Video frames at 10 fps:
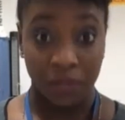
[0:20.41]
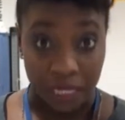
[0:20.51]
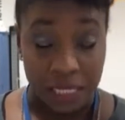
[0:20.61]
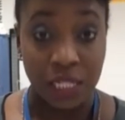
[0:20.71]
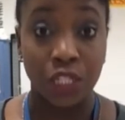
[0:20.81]

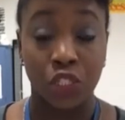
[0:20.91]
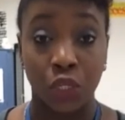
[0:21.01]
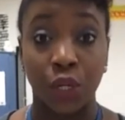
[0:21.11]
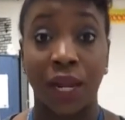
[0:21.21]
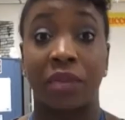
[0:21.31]
being a
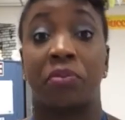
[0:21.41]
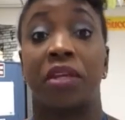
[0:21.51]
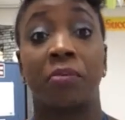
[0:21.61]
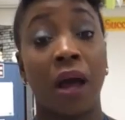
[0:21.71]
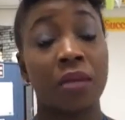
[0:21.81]
teacher and
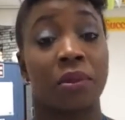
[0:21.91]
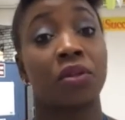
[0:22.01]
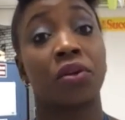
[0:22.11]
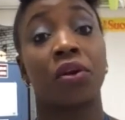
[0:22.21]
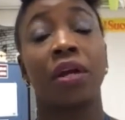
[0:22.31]
being a
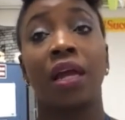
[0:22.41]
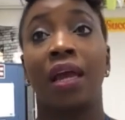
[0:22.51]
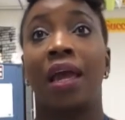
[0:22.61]
bodybuilder.